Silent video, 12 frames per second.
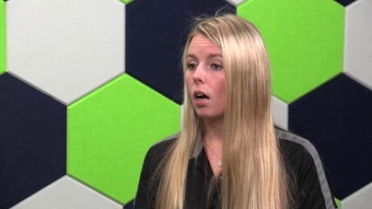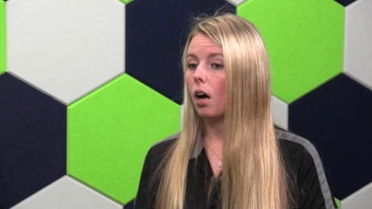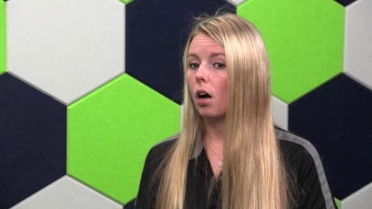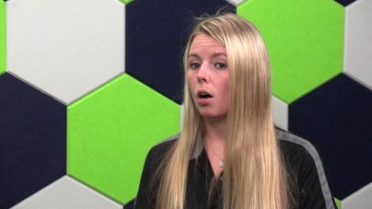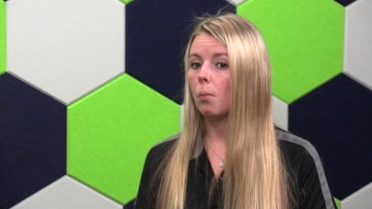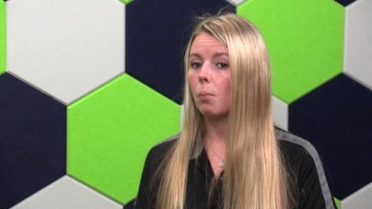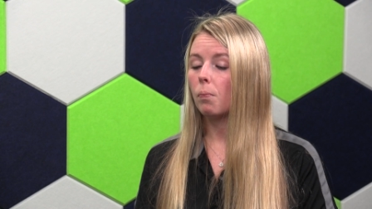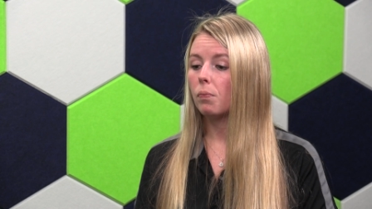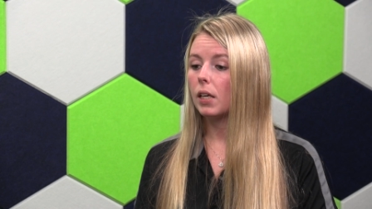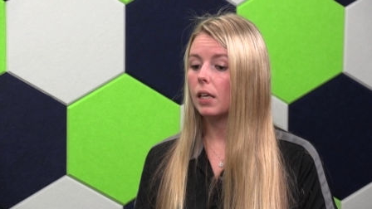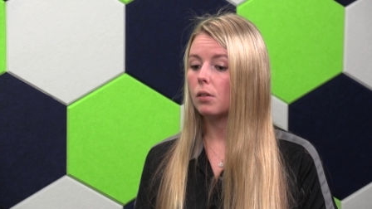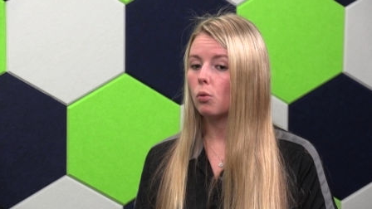
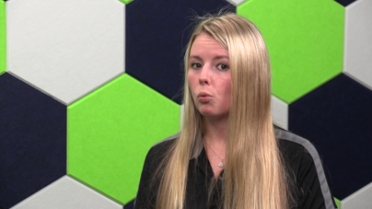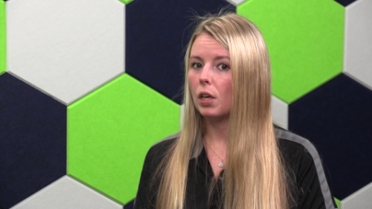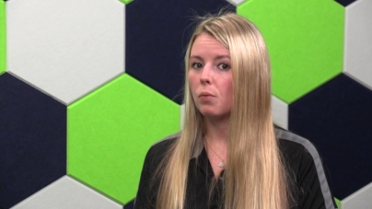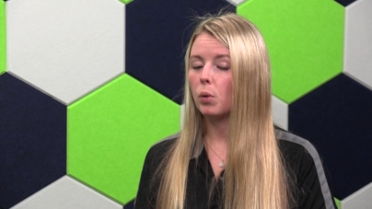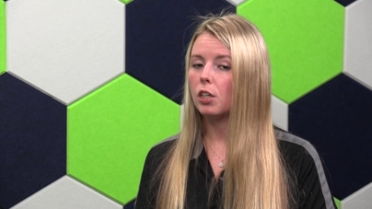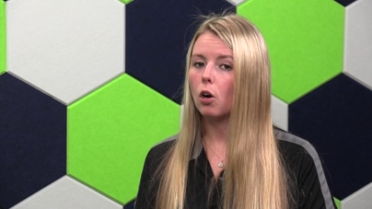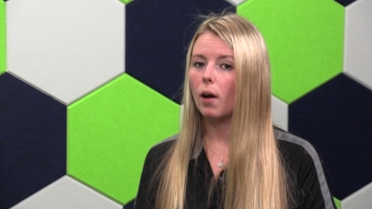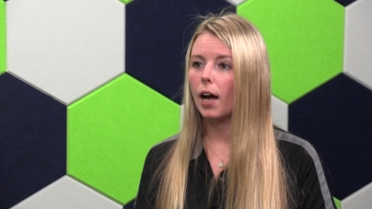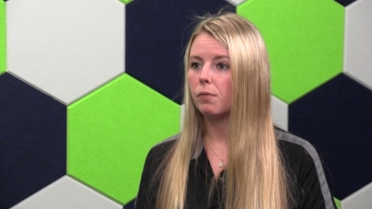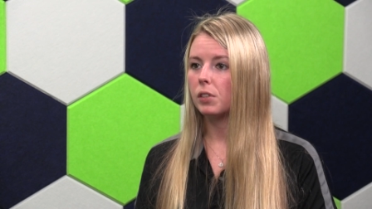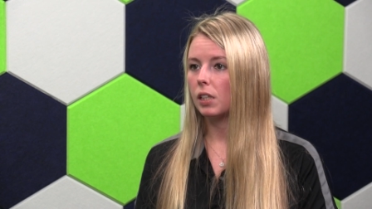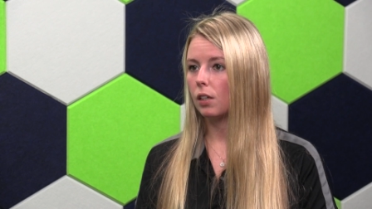And we don't
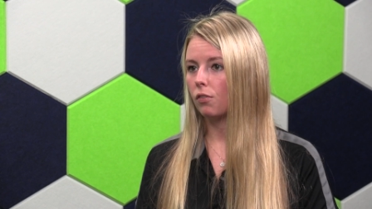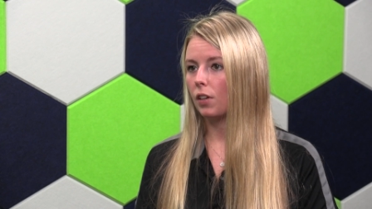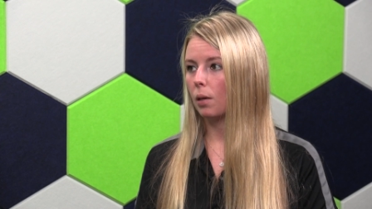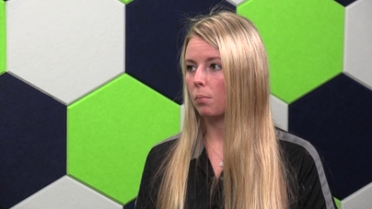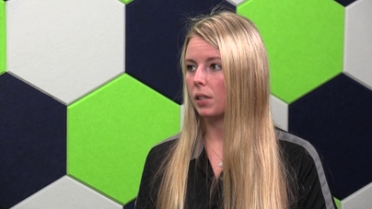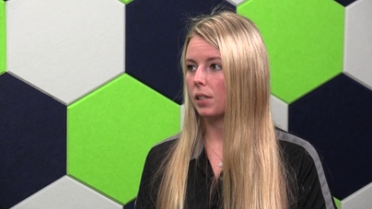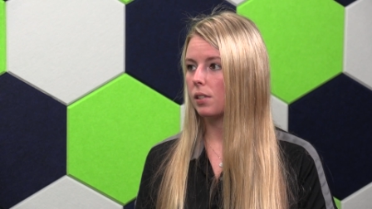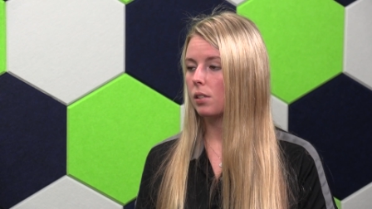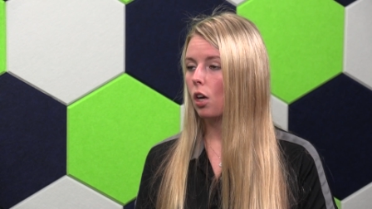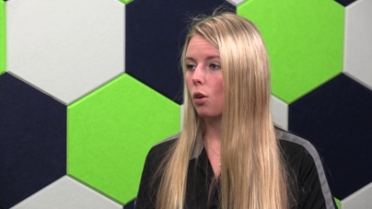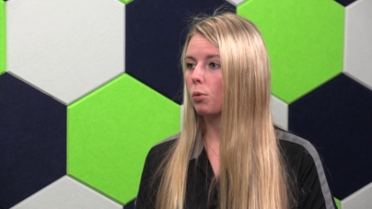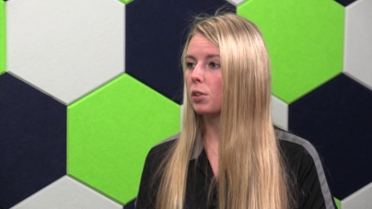have to give them
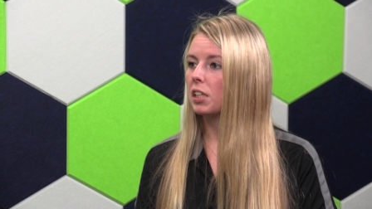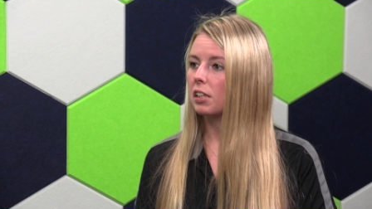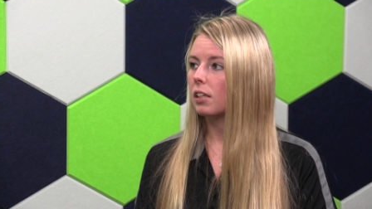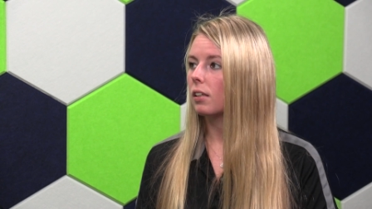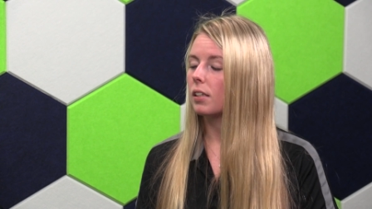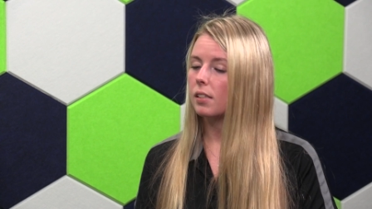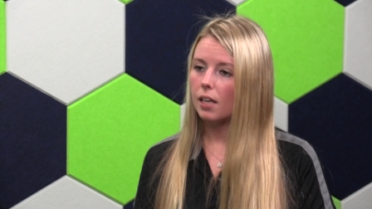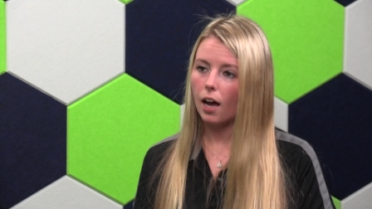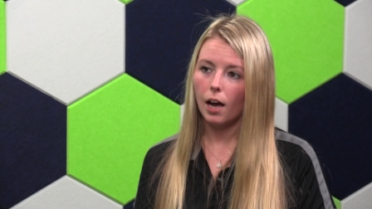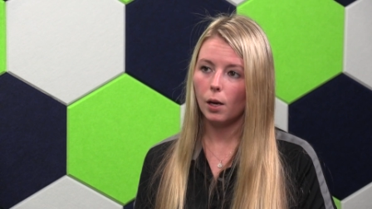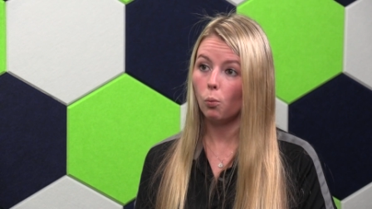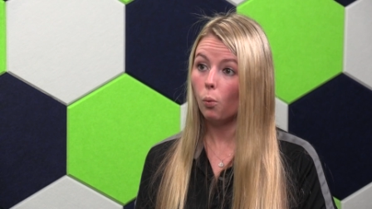this ridiculous
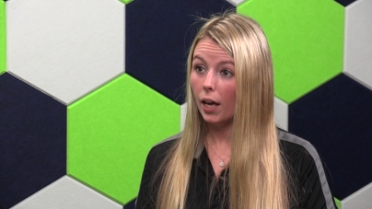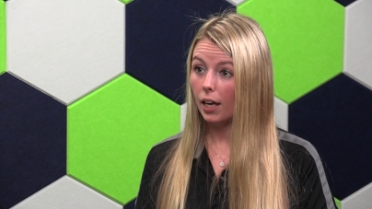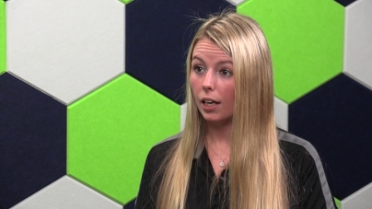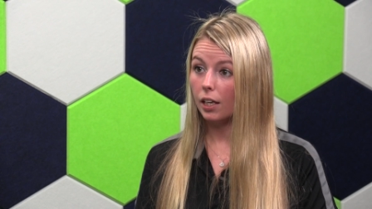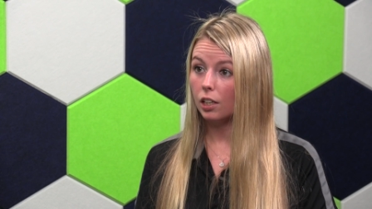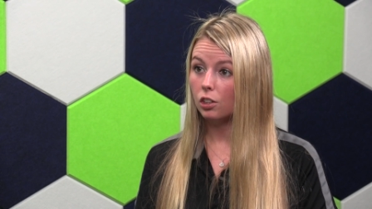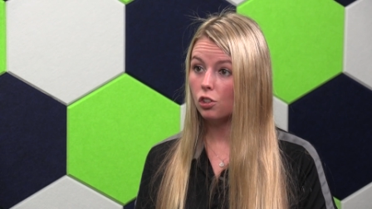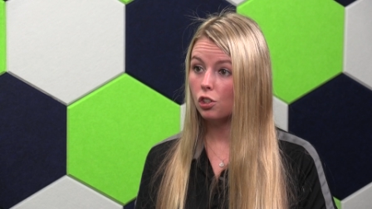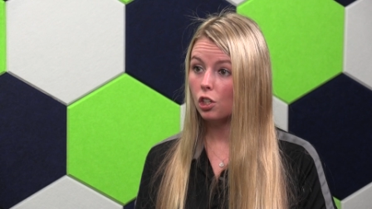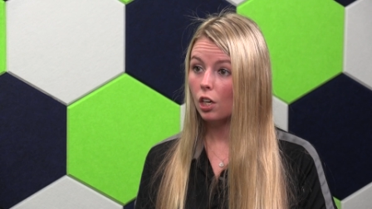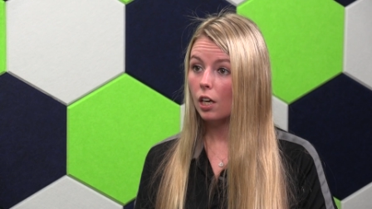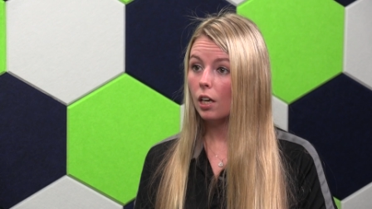high
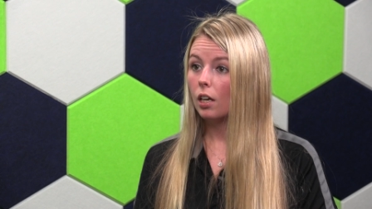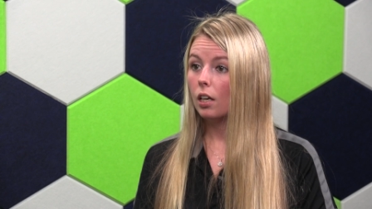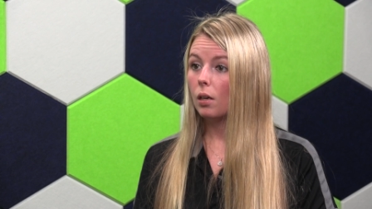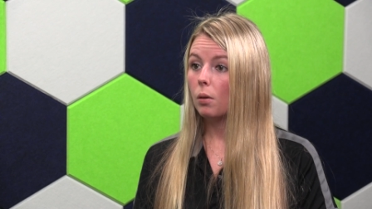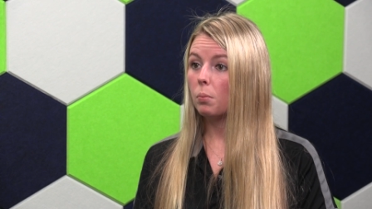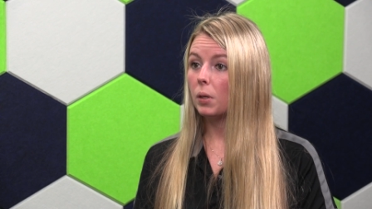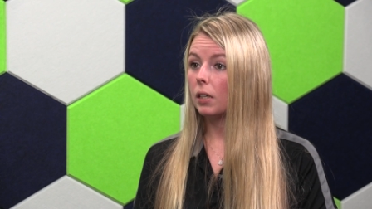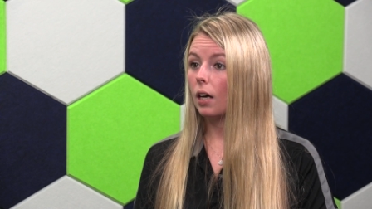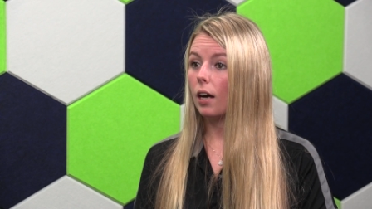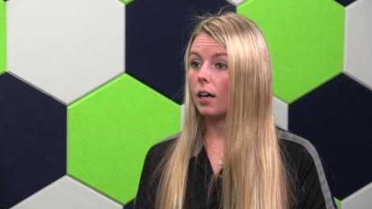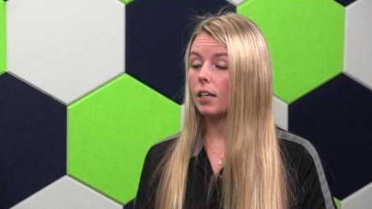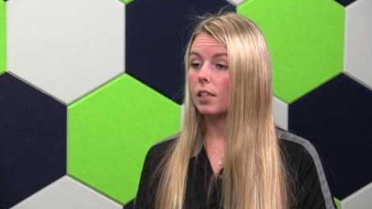wage,
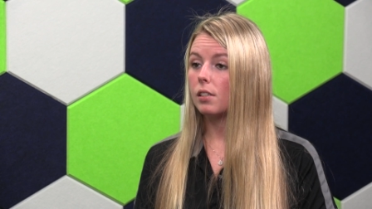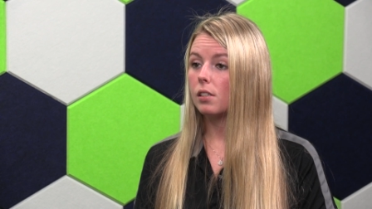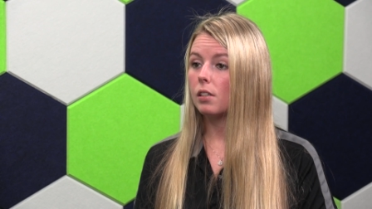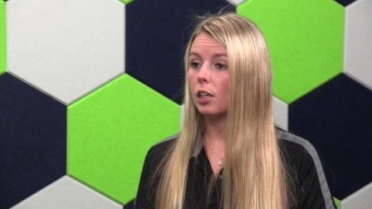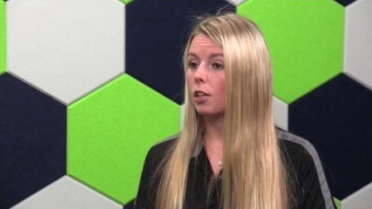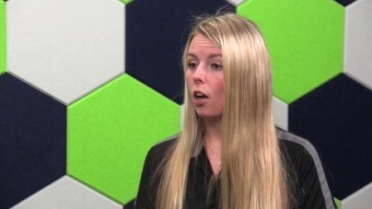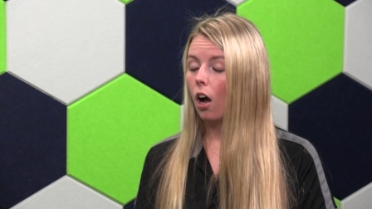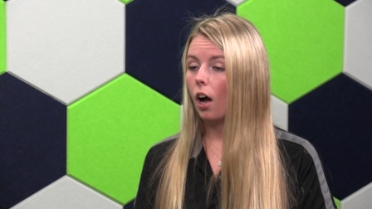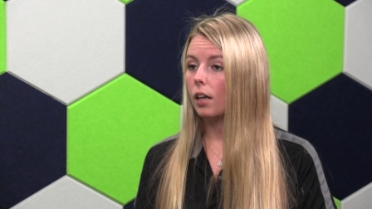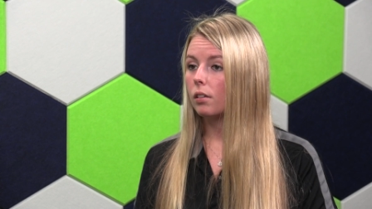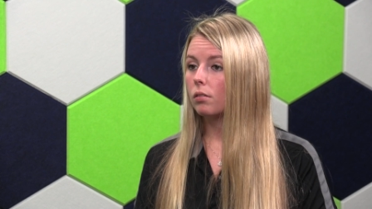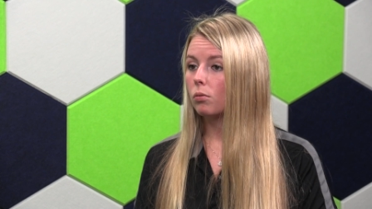because we're
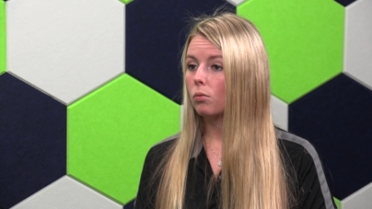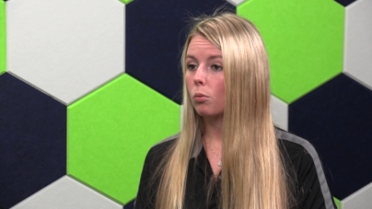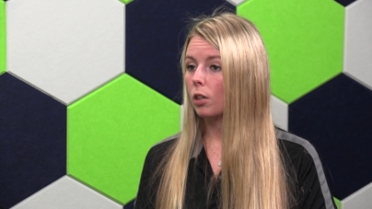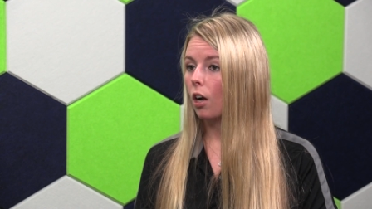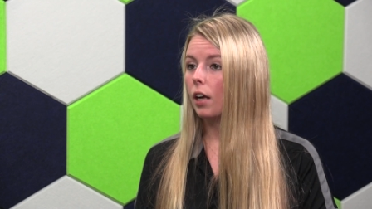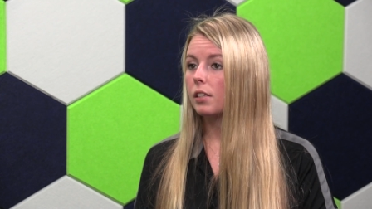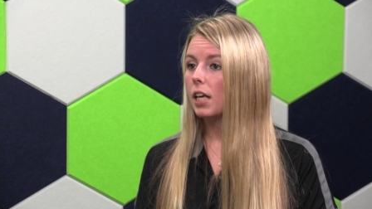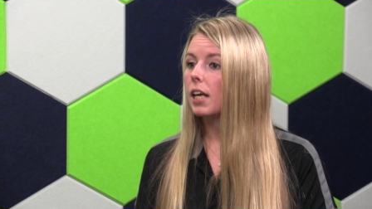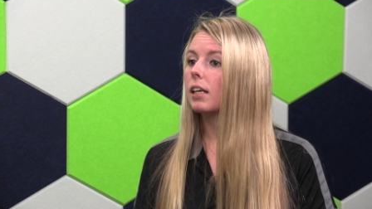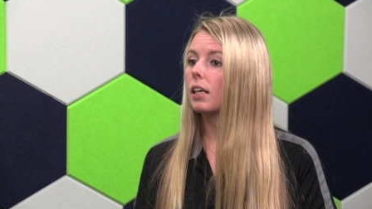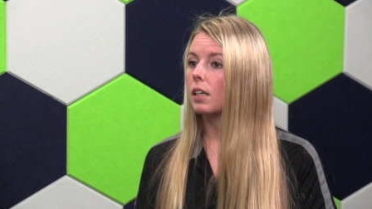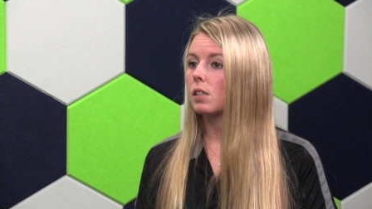not
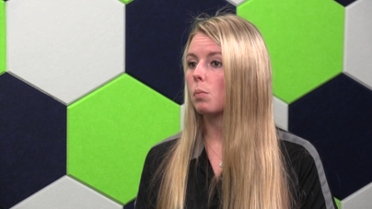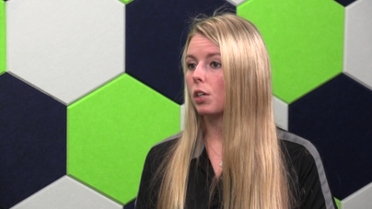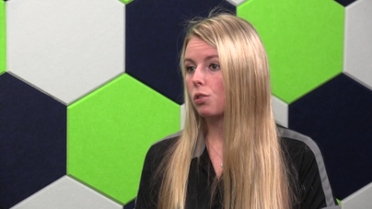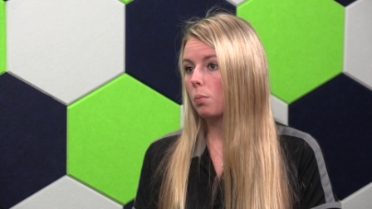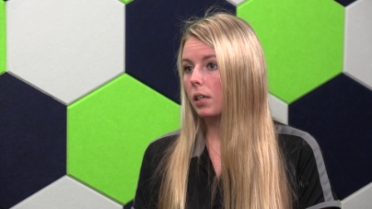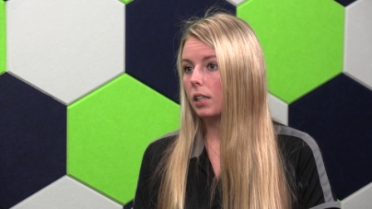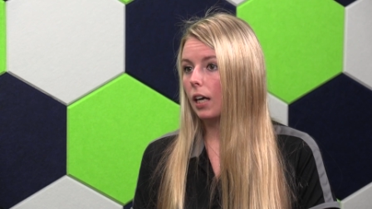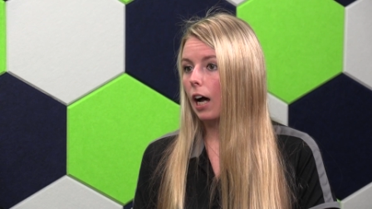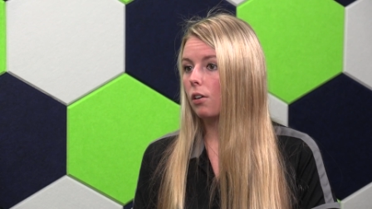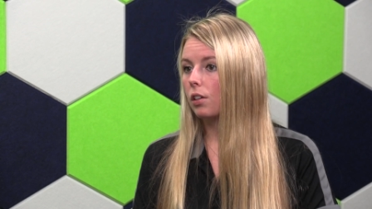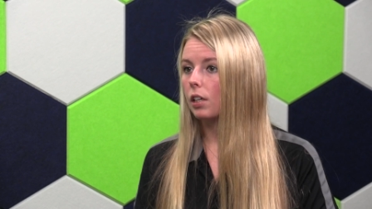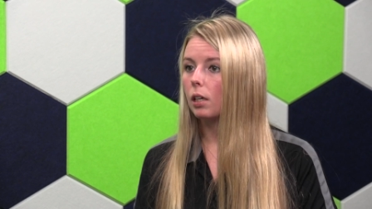taking as much money
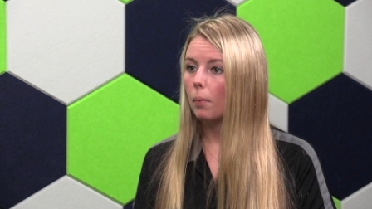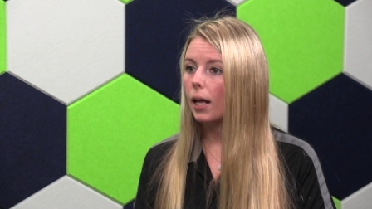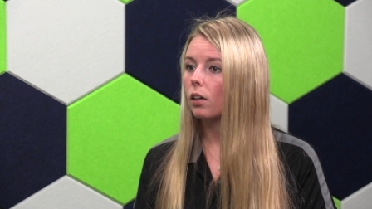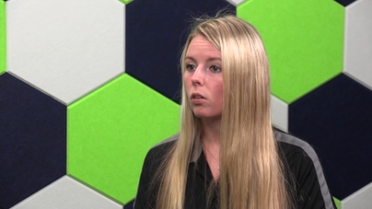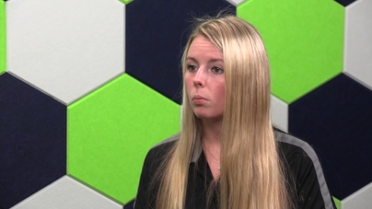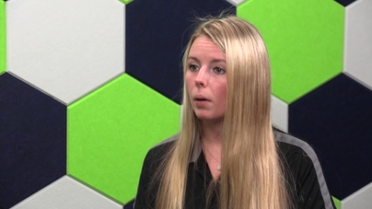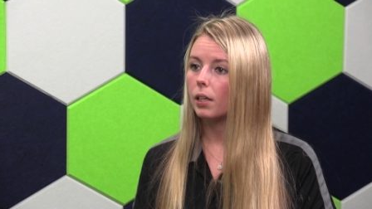out in their medical